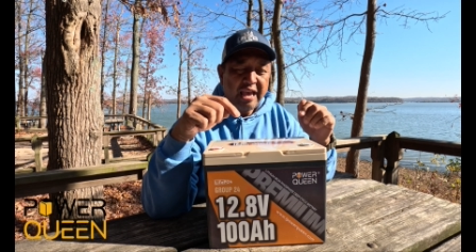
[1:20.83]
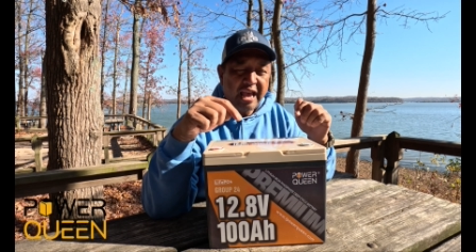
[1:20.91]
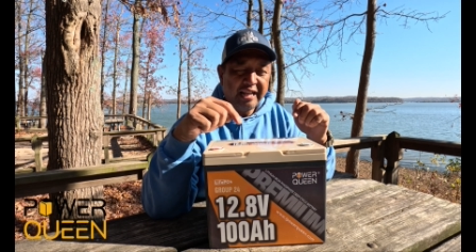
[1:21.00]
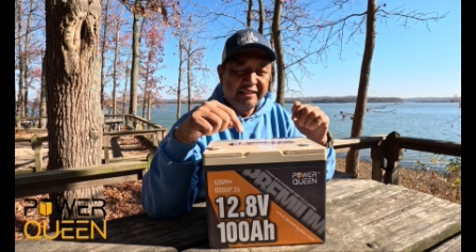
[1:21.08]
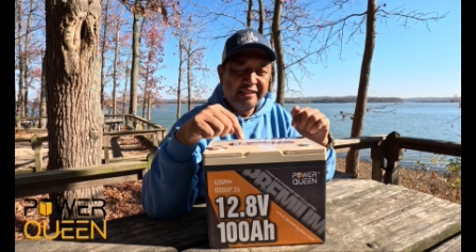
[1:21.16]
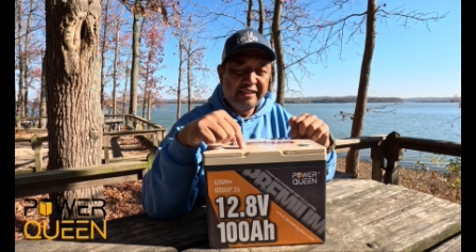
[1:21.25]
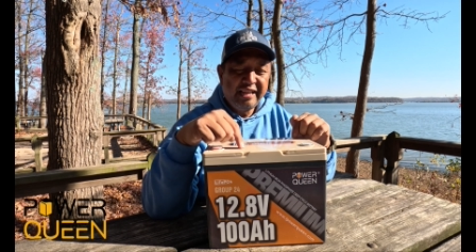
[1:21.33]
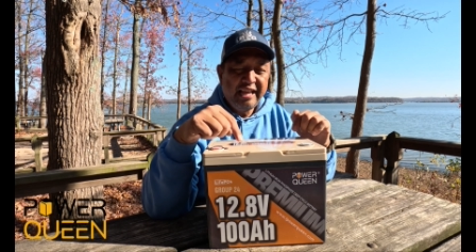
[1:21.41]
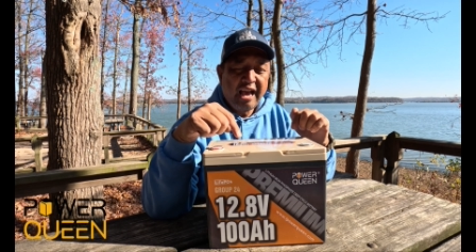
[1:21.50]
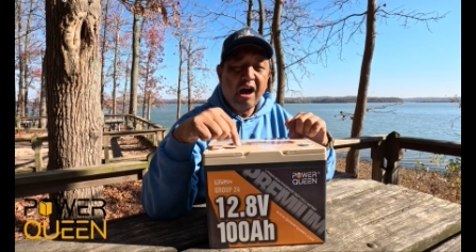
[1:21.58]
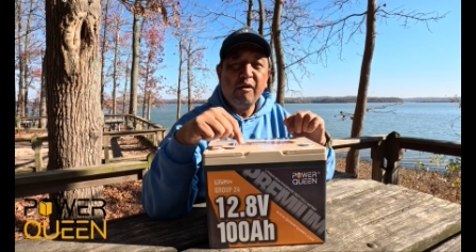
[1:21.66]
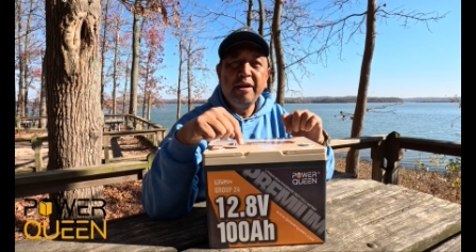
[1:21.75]
and
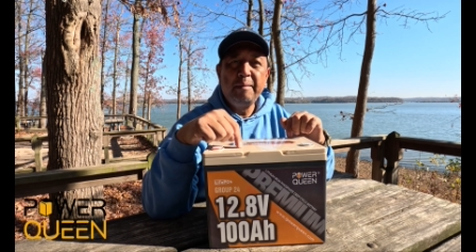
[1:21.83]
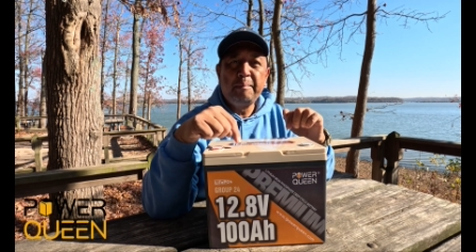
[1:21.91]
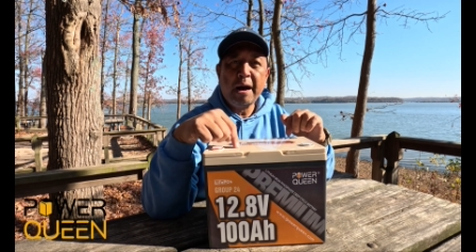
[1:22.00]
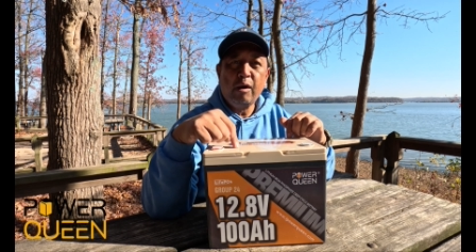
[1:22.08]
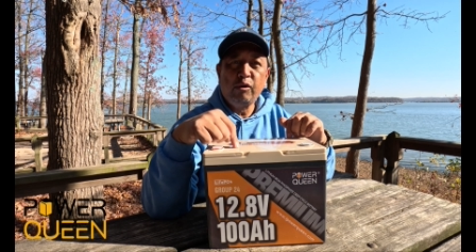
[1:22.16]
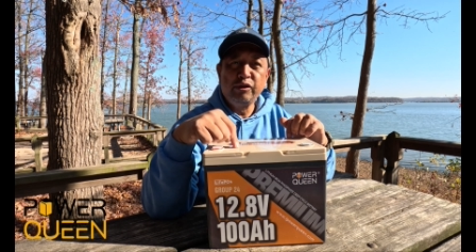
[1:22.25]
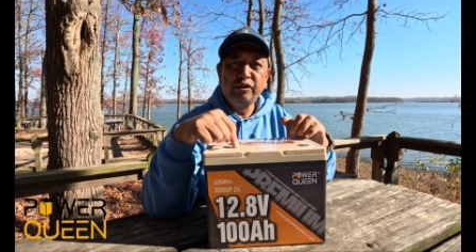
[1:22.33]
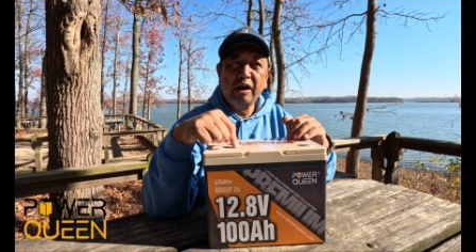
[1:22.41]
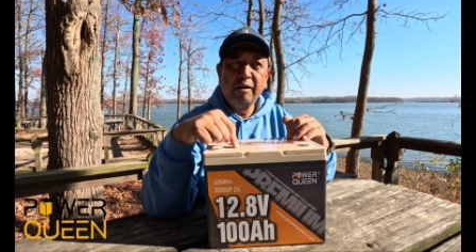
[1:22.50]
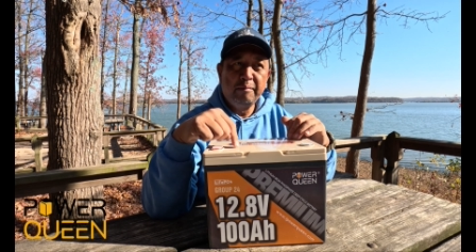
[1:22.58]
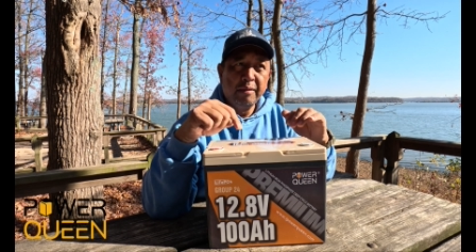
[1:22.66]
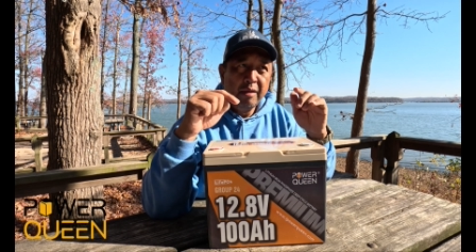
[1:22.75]
see how it powers
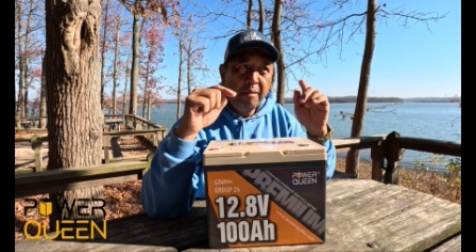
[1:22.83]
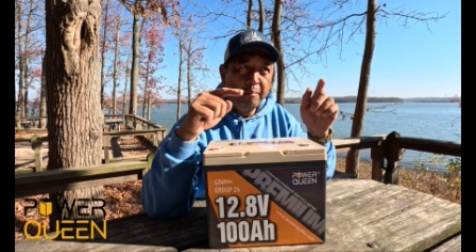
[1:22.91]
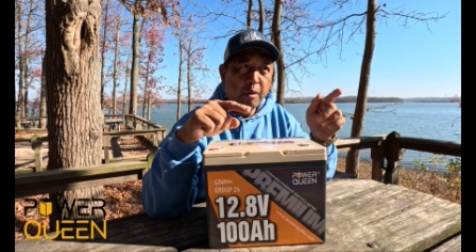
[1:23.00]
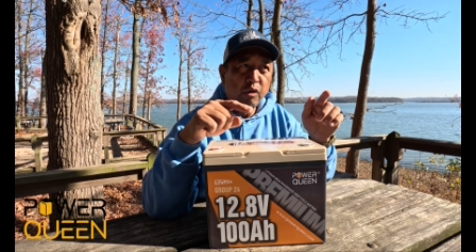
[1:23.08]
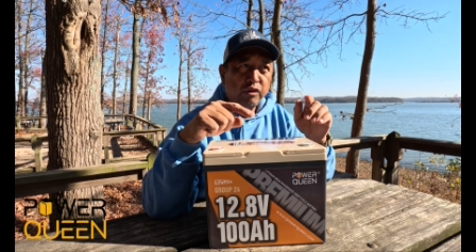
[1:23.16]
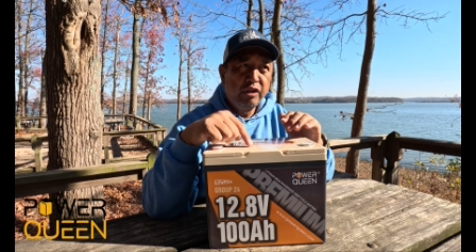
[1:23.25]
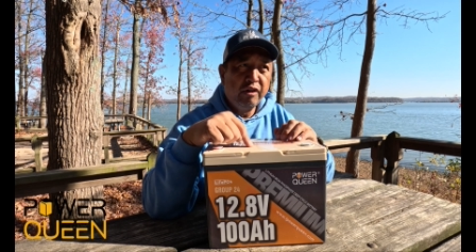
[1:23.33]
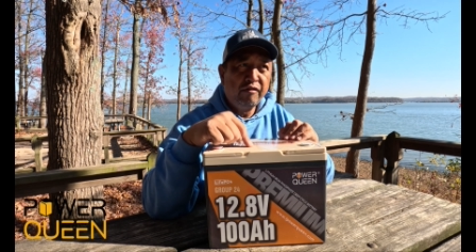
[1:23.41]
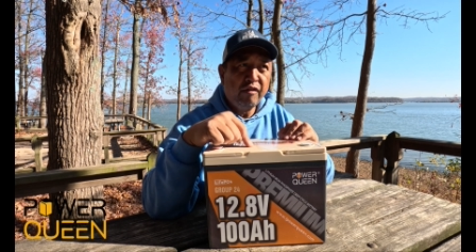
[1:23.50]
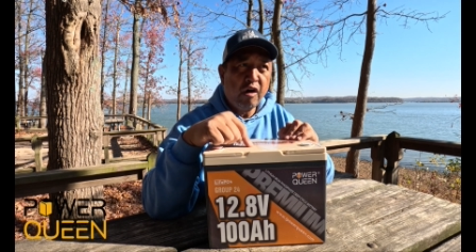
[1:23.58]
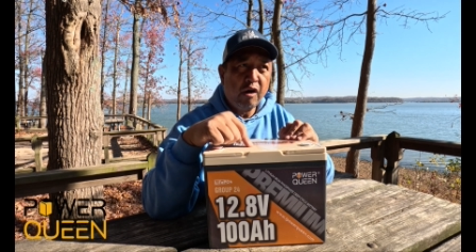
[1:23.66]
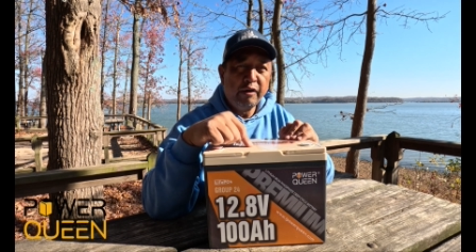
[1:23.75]
up most
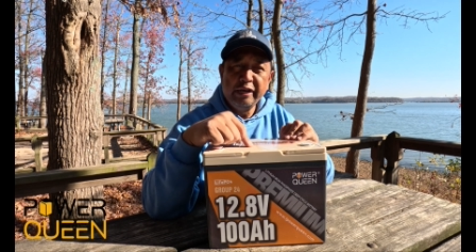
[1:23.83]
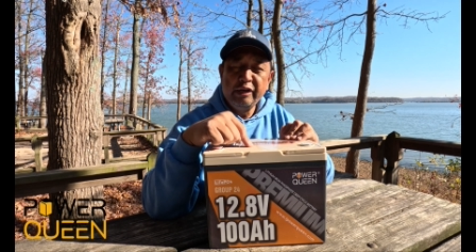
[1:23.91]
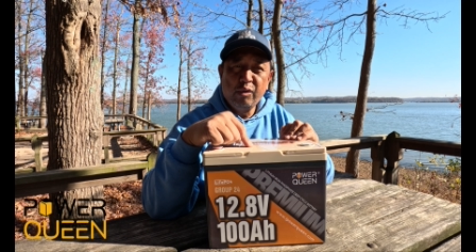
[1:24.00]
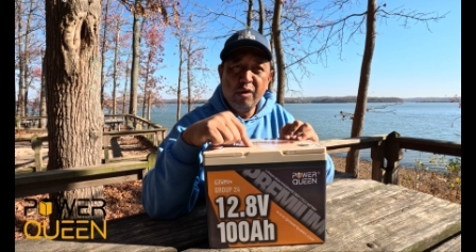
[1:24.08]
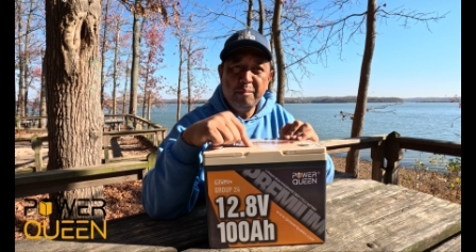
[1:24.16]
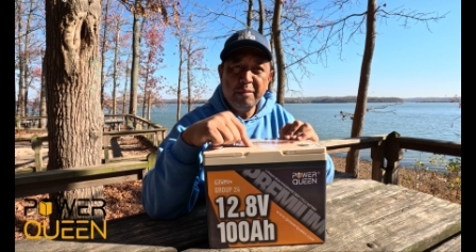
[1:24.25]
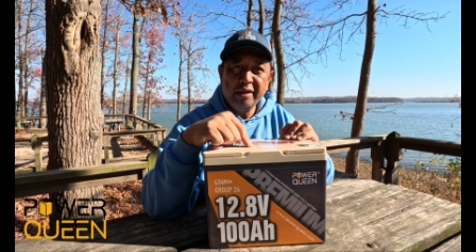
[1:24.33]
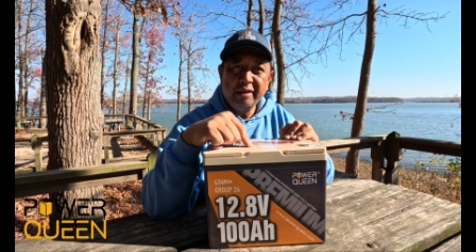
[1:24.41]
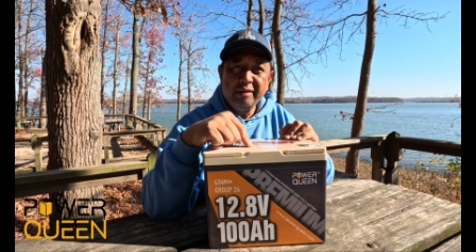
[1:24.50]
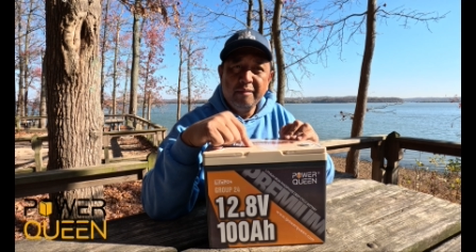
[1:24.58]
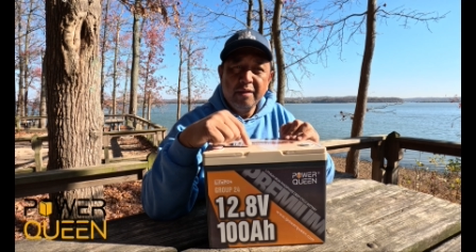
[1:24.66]
of our equipment.